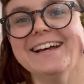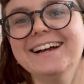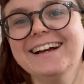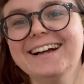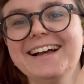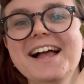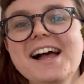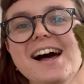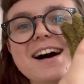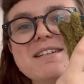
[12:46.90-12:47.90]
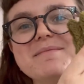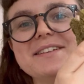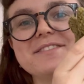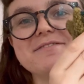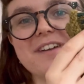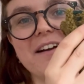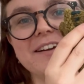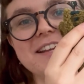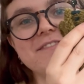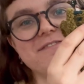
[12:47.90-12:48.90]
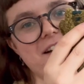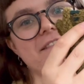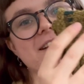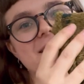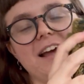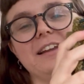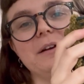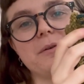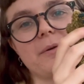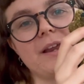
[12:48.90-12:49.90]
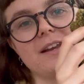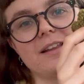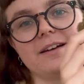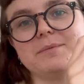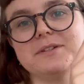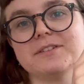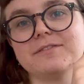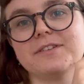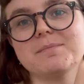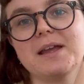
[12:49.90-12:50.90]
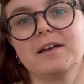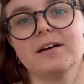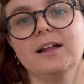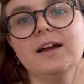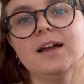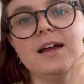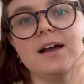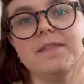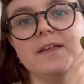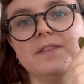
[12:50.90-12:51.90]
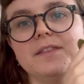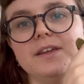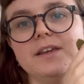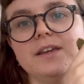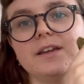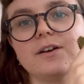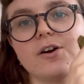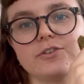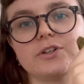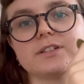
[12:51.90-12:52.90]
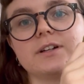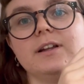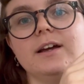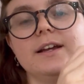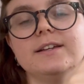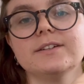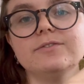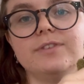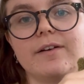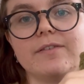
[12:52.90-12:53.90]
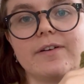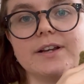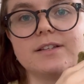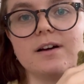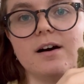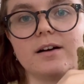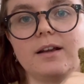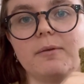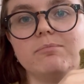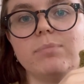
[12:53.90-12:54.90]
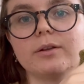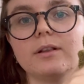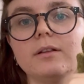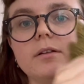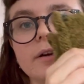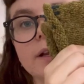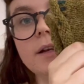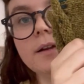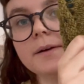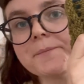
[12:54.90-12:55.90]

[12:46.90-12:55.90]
It's a very, very yellow green that I'm using for the main color, and then the contrast color is a very, very dark like bottle green.